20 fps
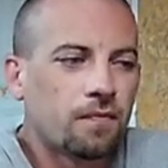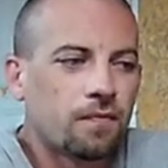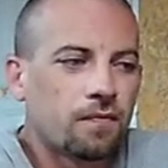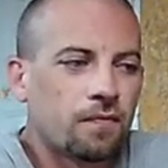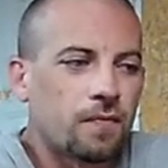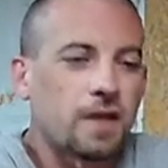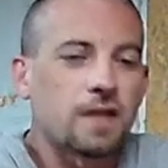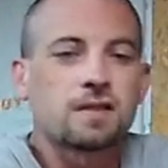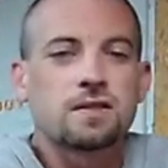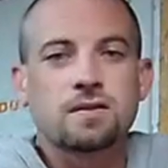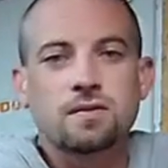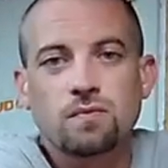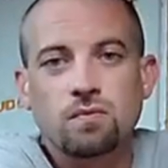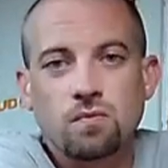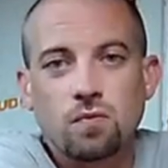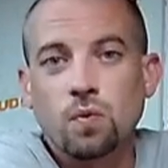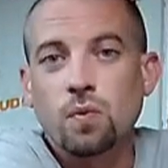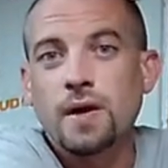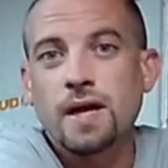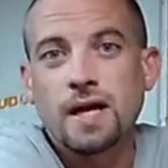That's
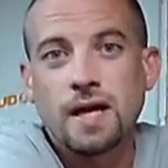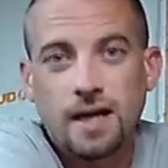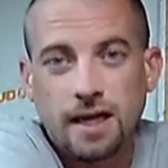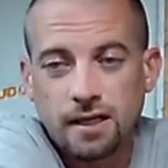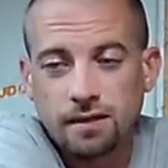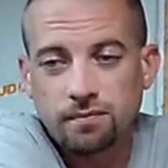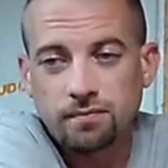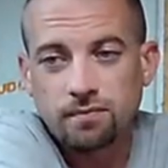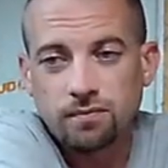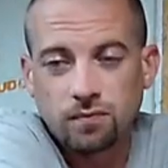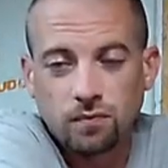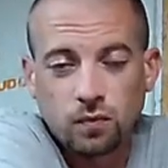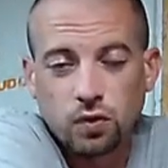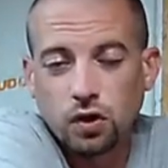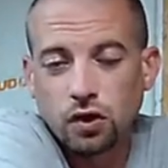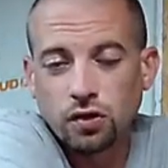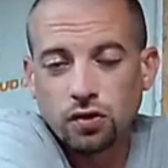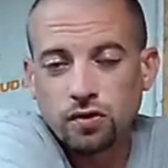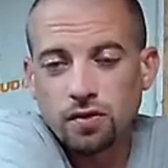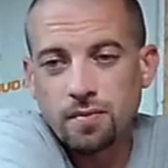the way I
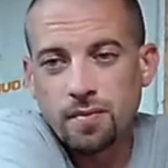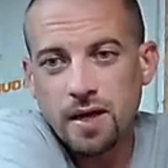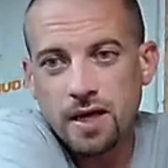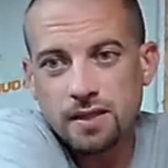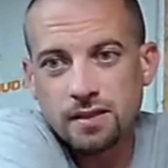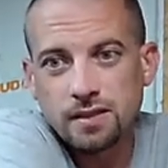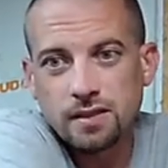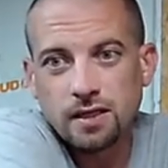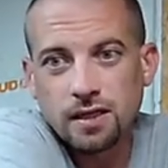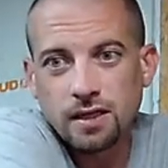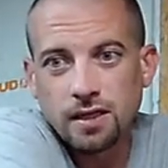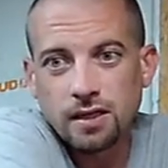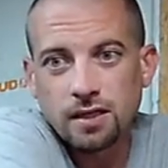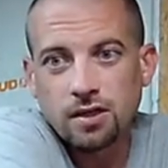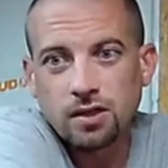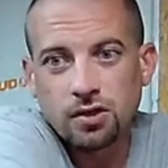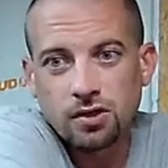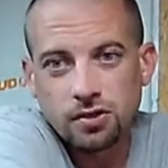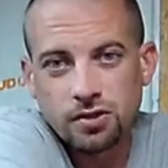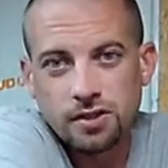learn the best and
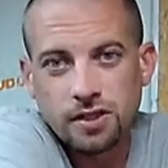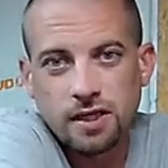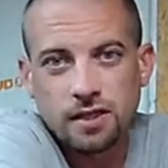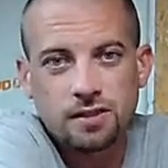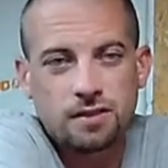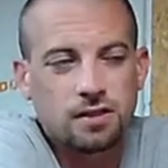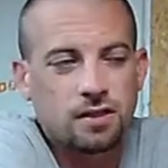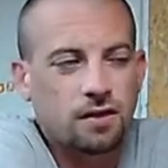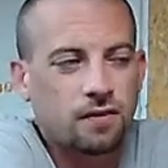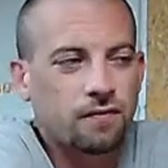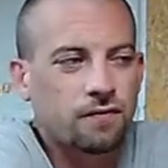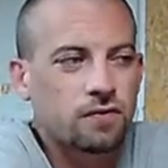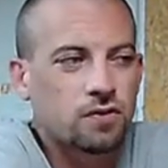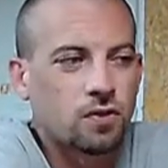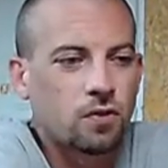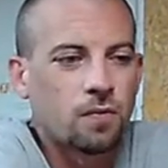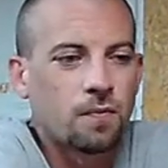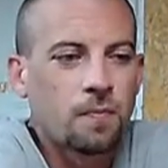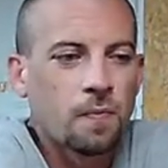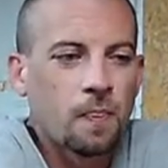understand stuff.
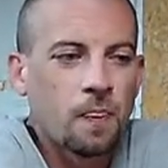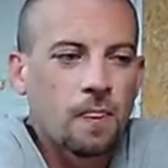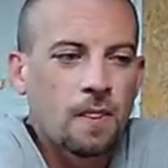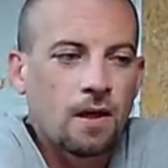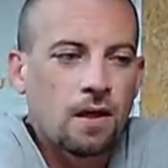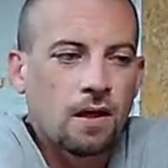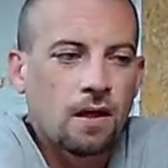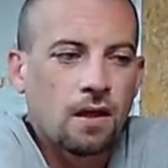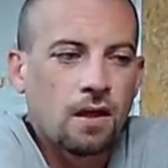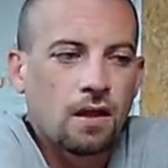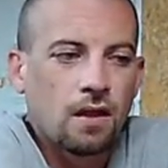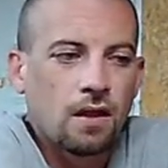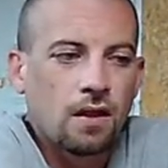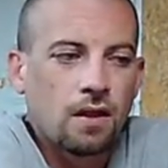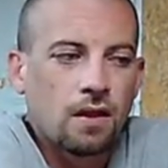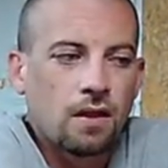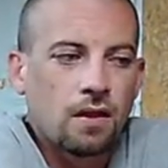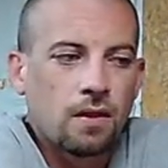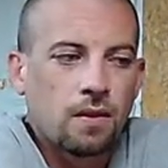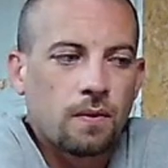So
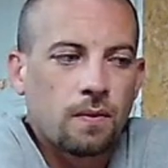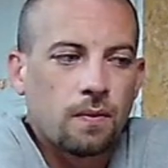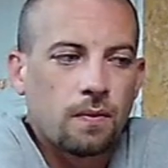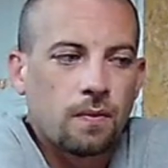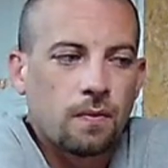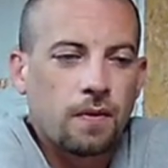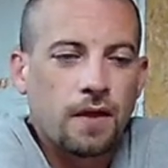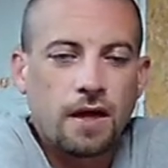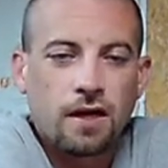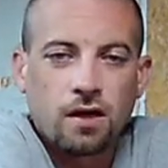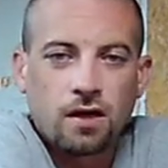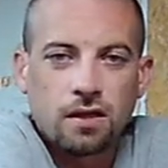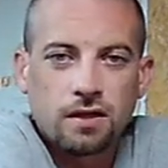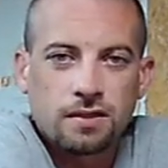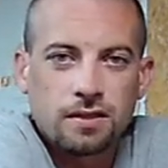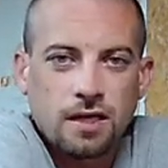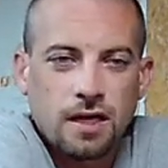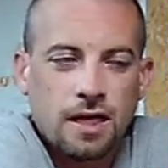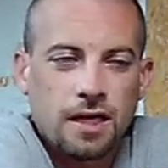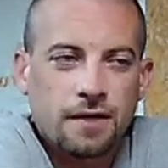that all
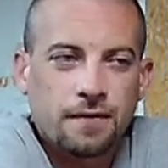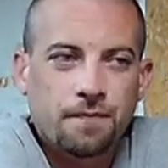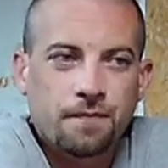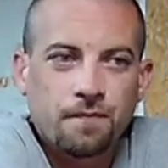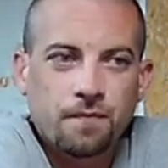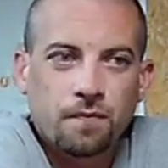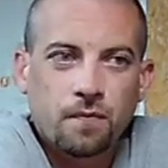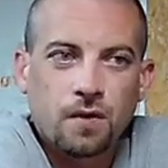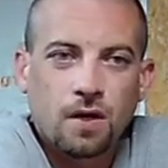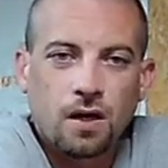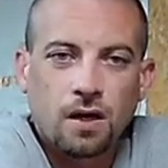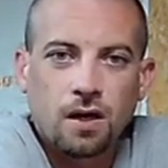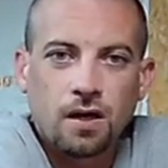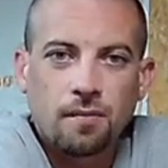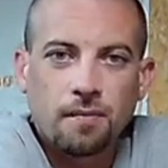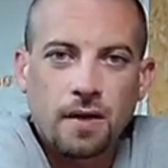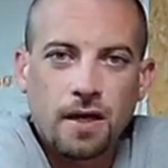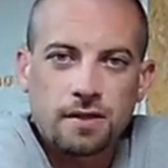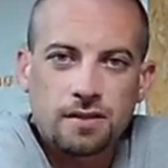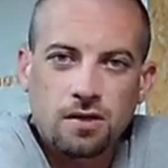aside,
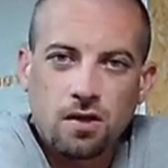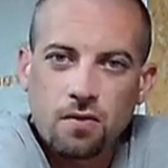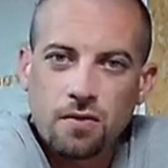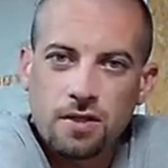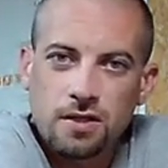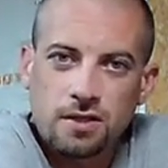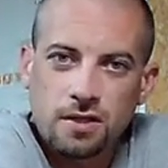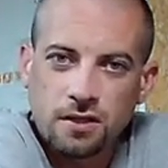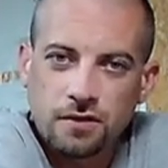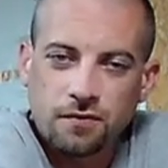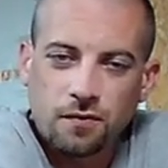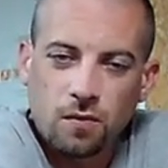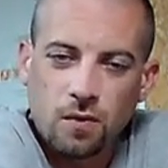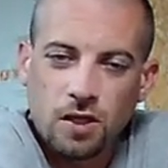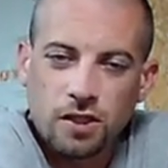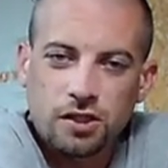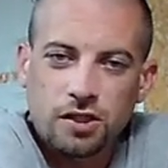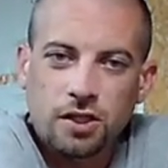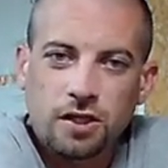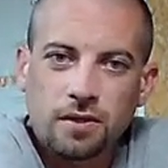as always, thanks for
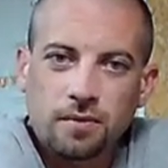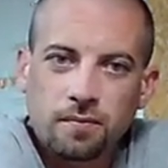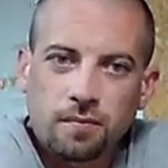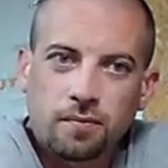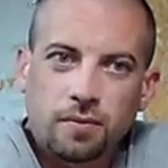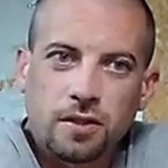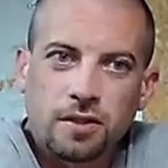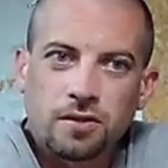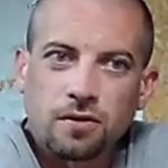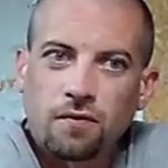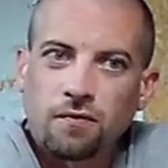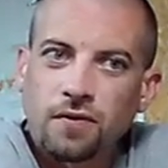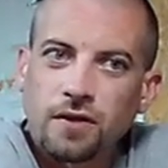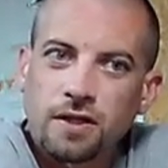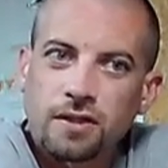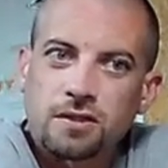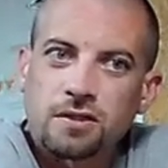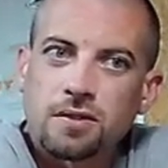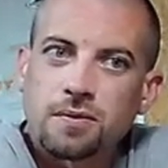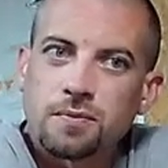watching. Please don't
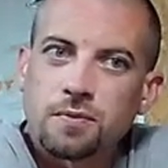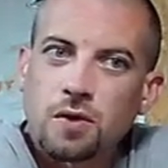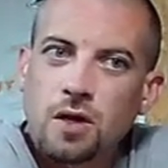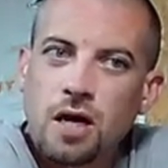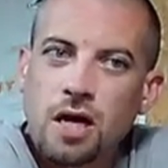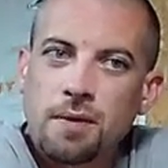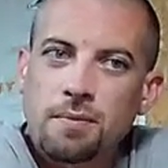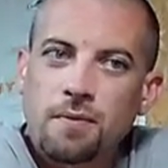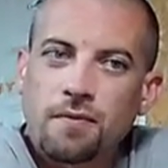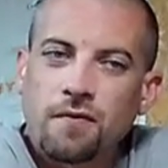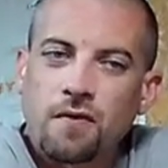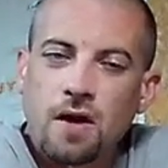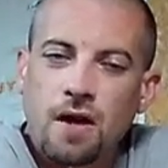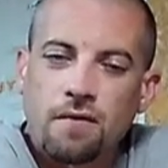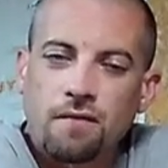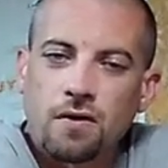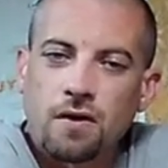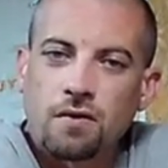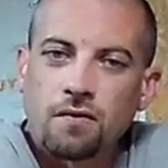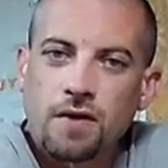forget to subscribe if you
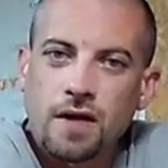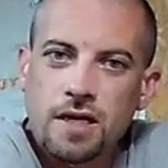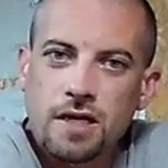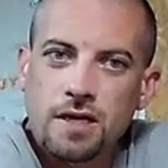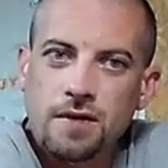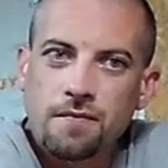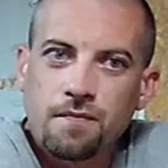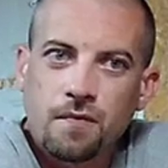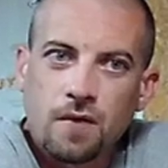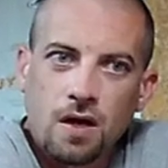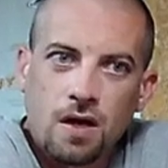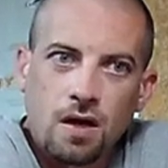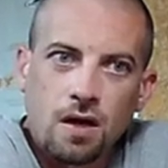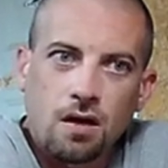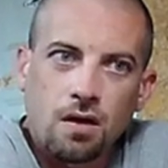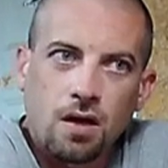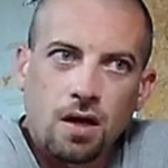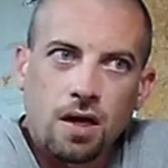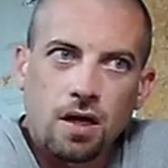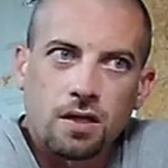haven't already,
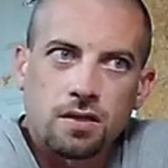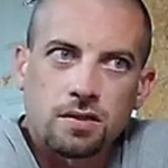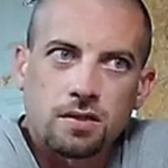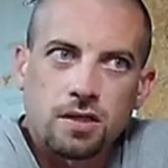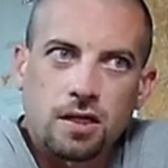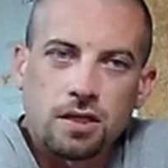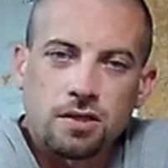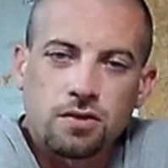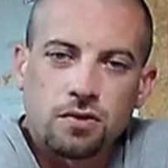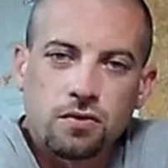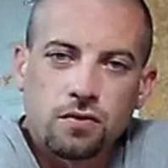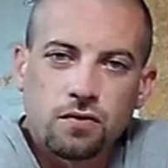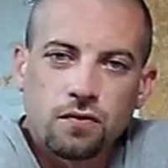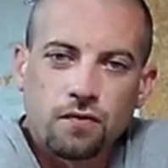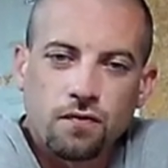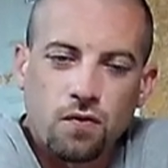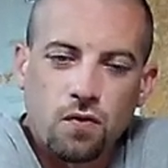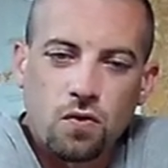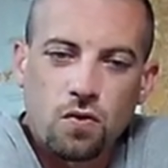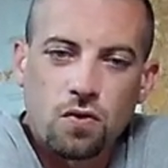and stay tuned
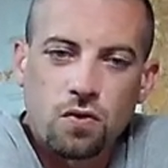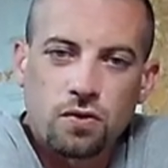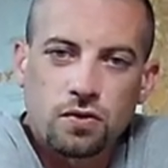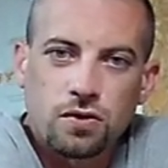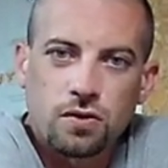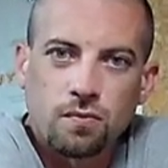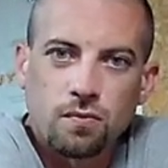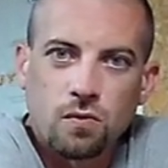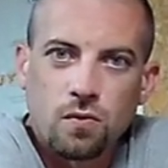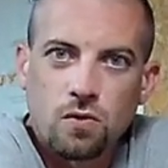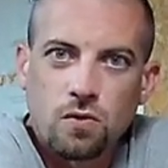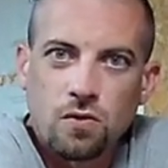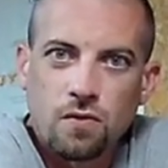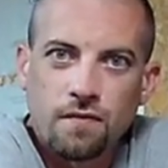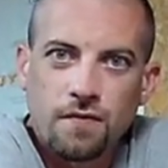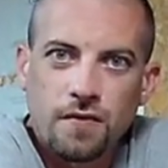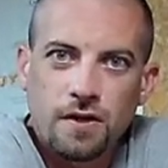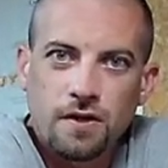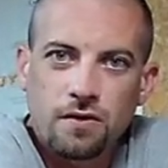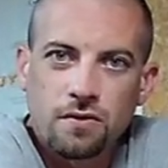for some more
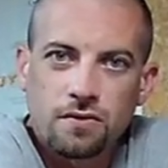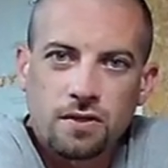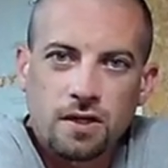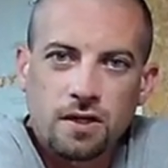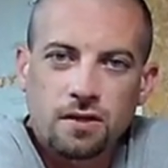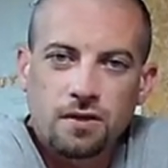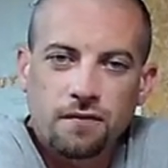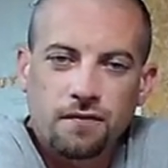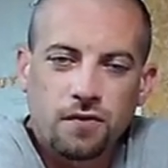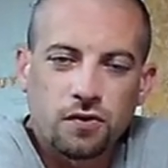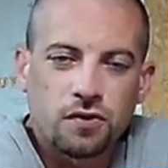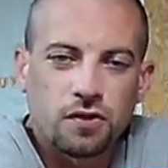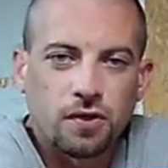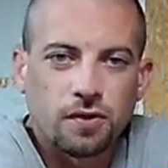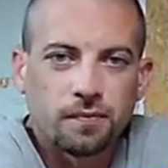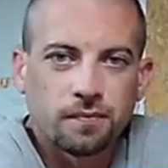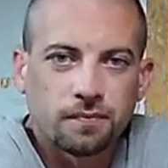videos in the future.